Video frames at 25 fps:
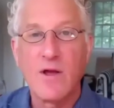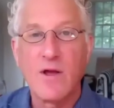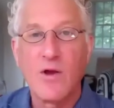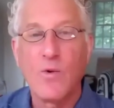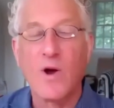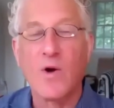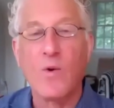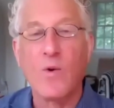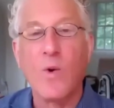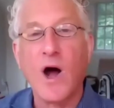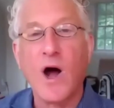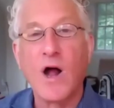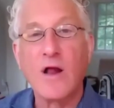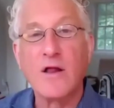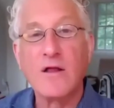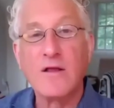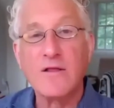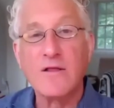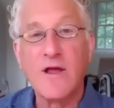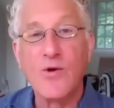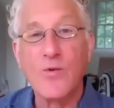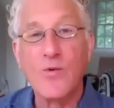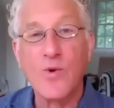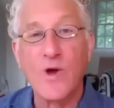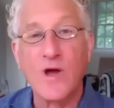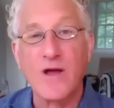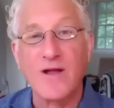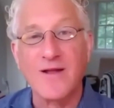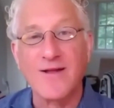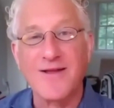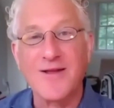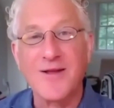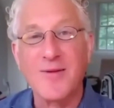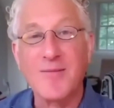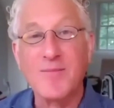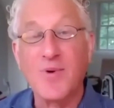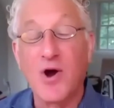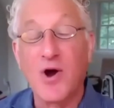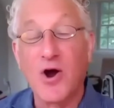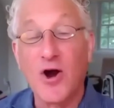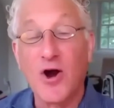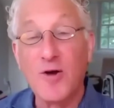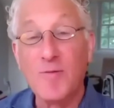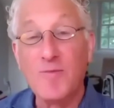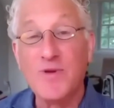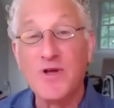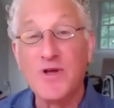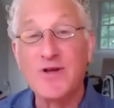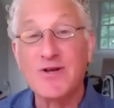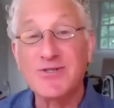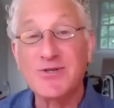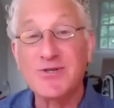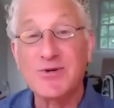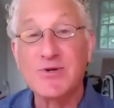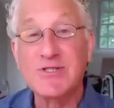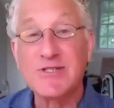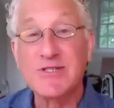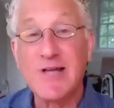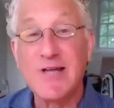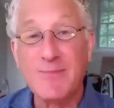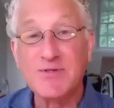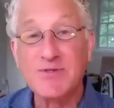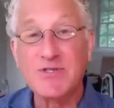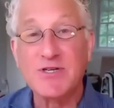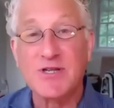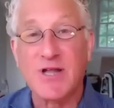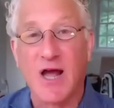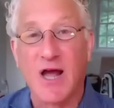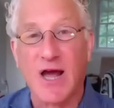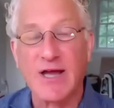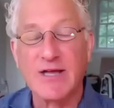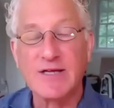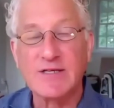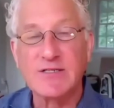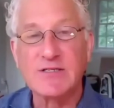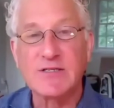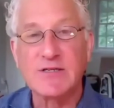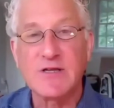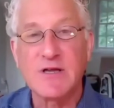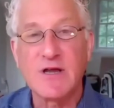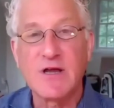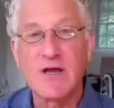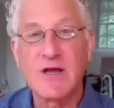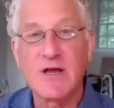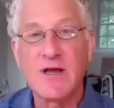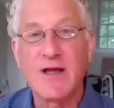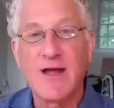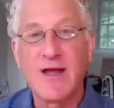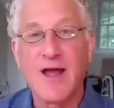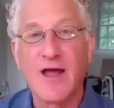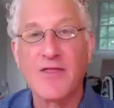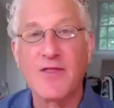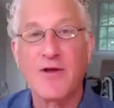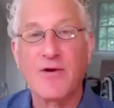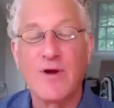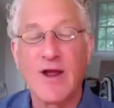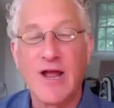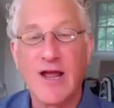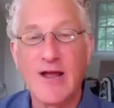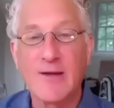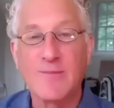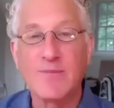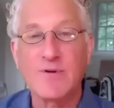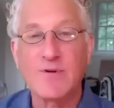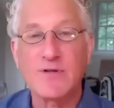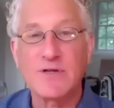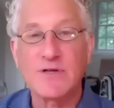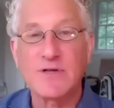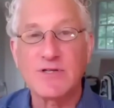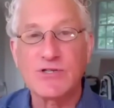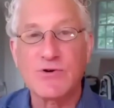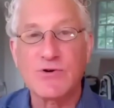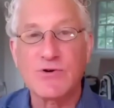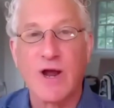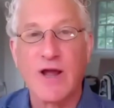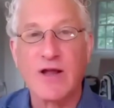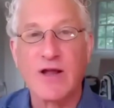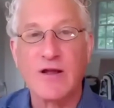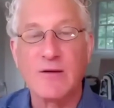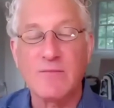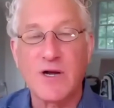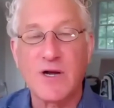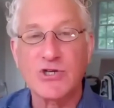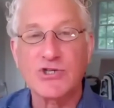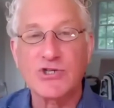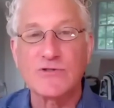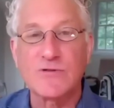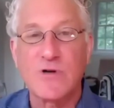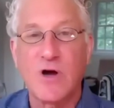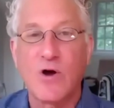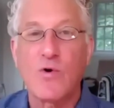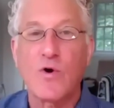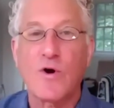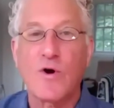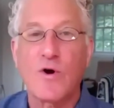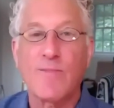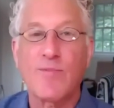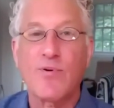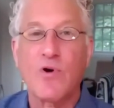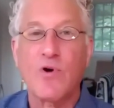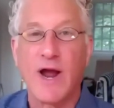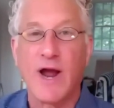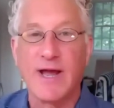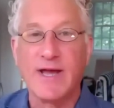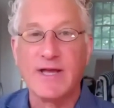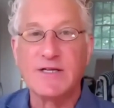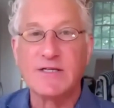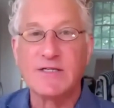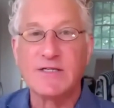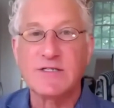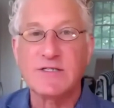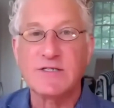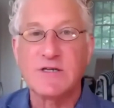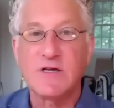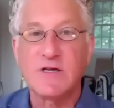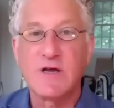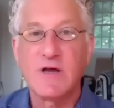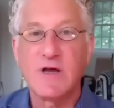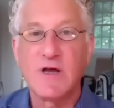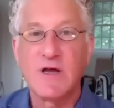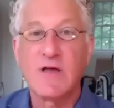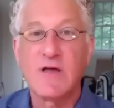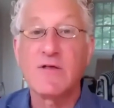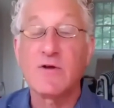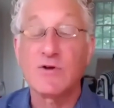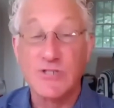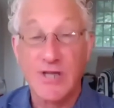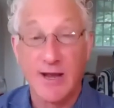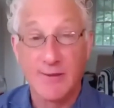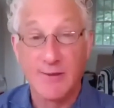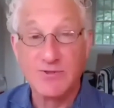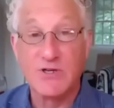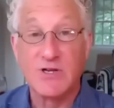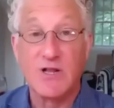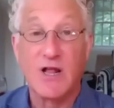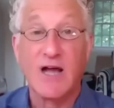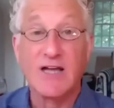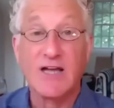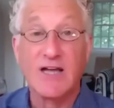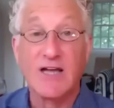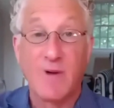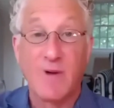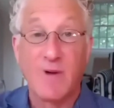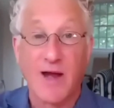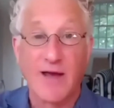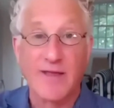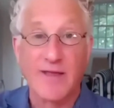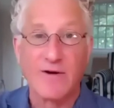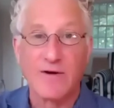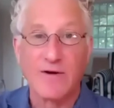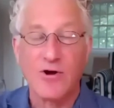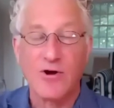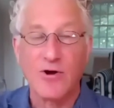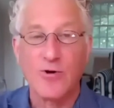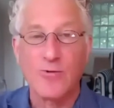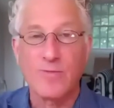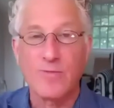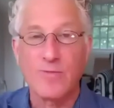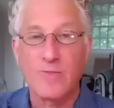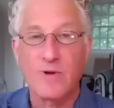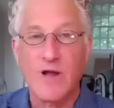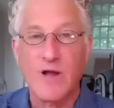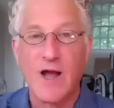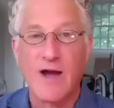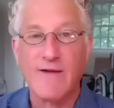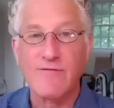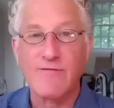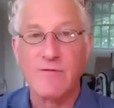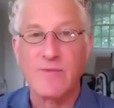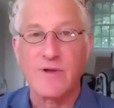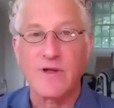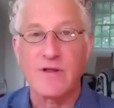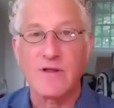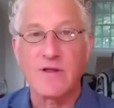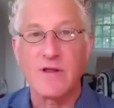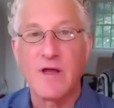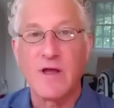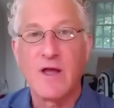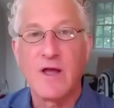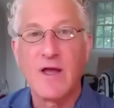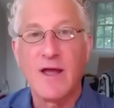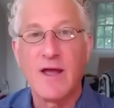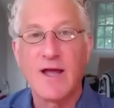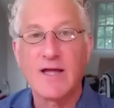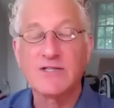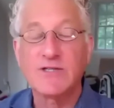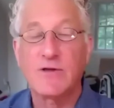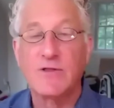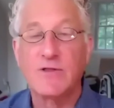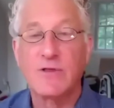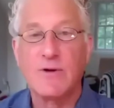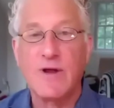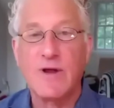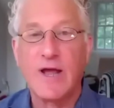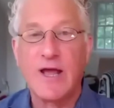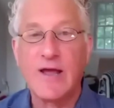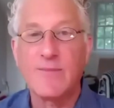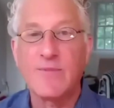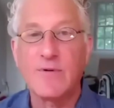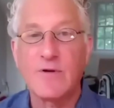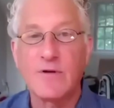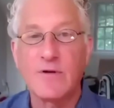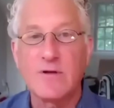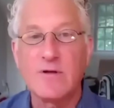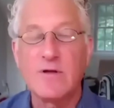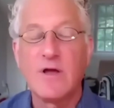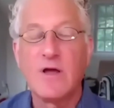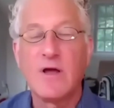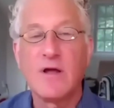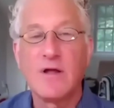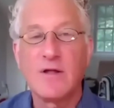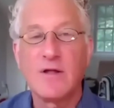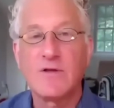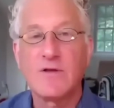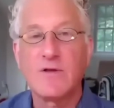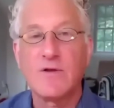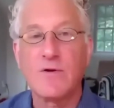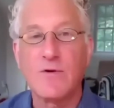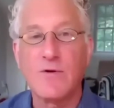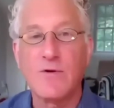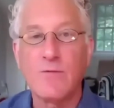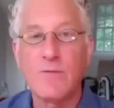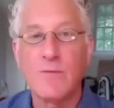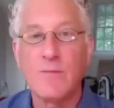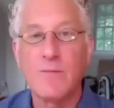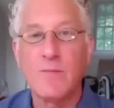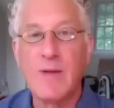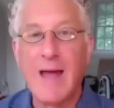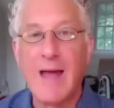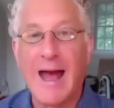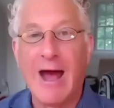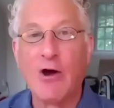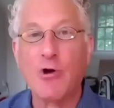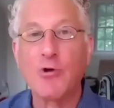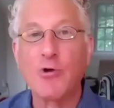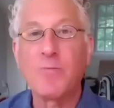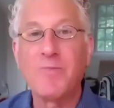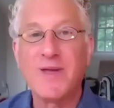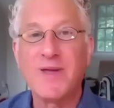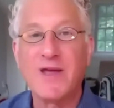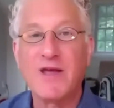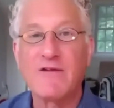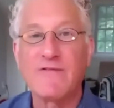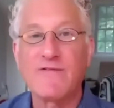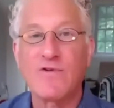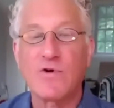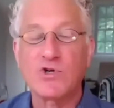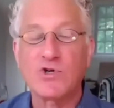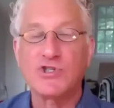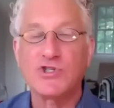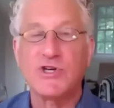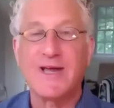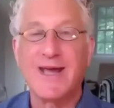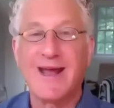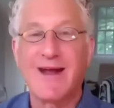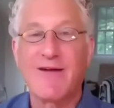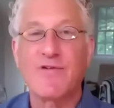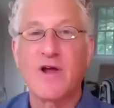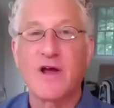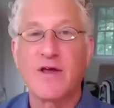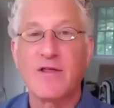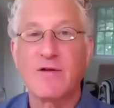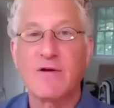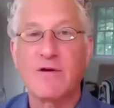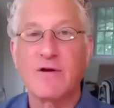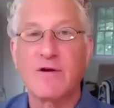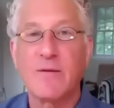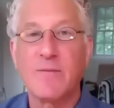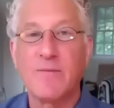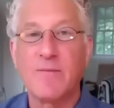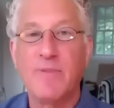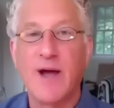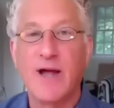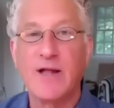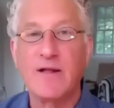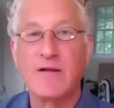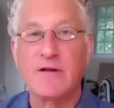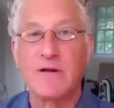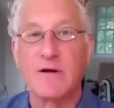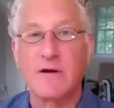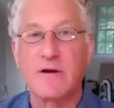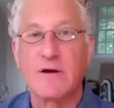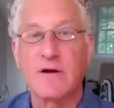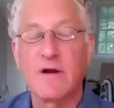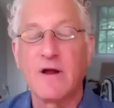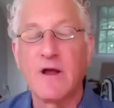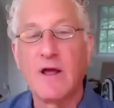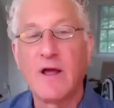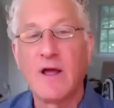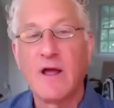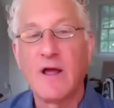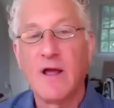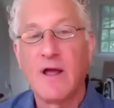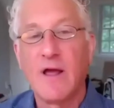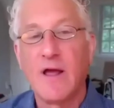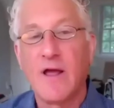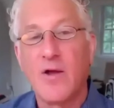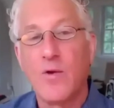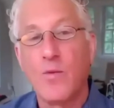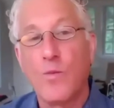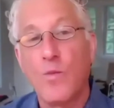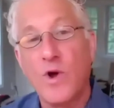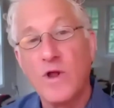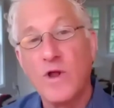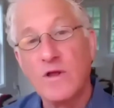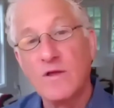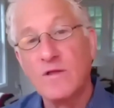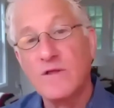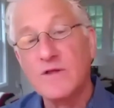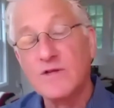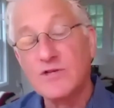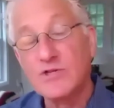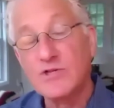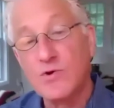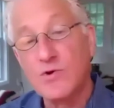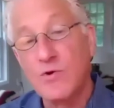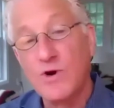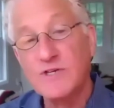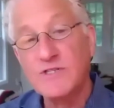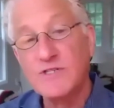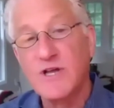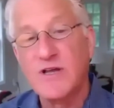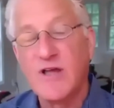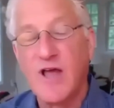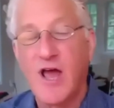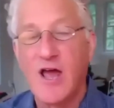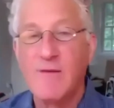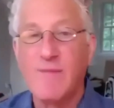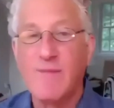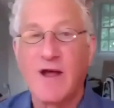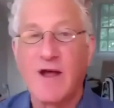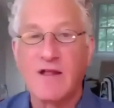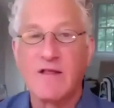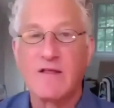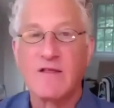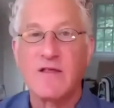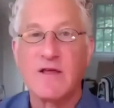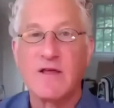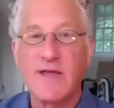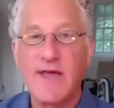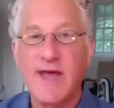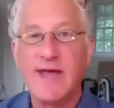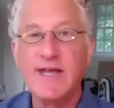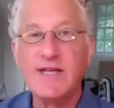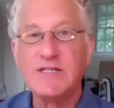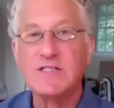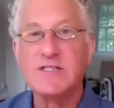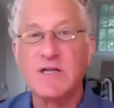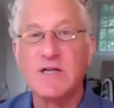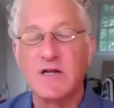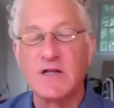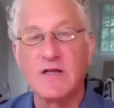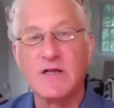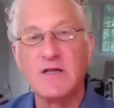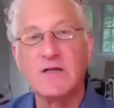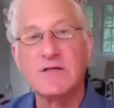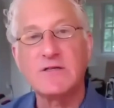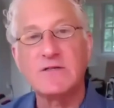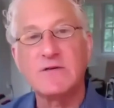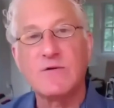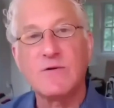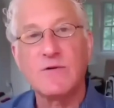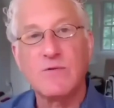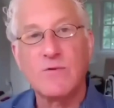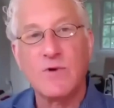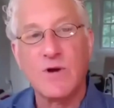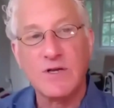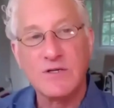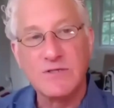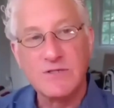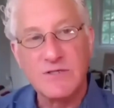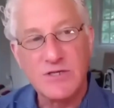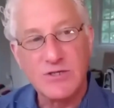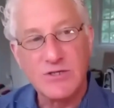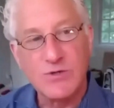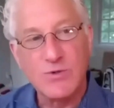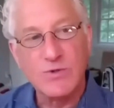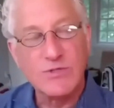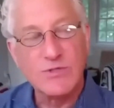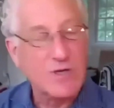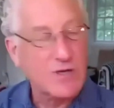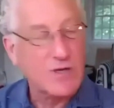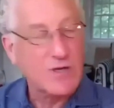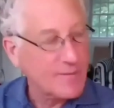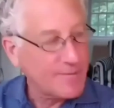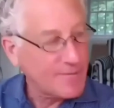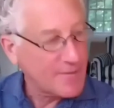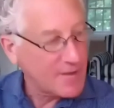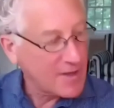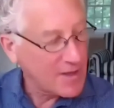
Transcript: Well, why do they win? In part because they're subsidized and they're able to strike a much lower price. They're subsidized by their home government, and so they're able to outbid virtually every other competitor. And one of the stories that came out of the case studies was this was a